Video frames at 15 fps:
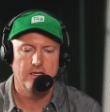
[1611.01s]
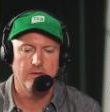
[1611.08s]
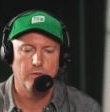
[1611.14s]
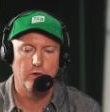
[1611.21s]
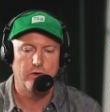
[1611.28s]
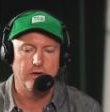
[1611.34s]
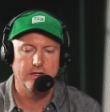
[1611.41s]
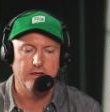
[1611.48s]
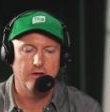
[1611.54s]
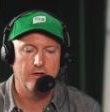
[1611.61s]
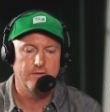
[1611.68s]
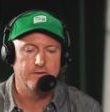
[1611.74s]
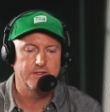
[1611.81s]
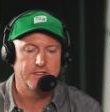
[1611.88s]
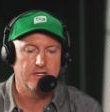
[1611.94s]
More rain than
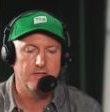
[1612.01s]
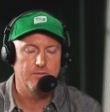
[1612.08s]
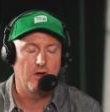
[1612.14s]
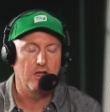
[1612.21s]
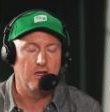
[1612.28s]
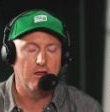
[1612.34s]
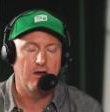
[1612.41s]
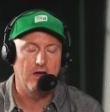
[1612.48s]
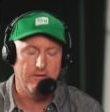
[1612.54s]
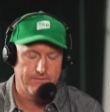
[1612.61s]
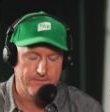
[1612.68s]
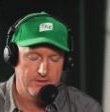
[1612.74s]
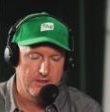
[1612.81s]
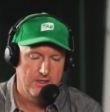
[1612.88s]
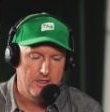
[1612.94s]
I've ever seen in my life.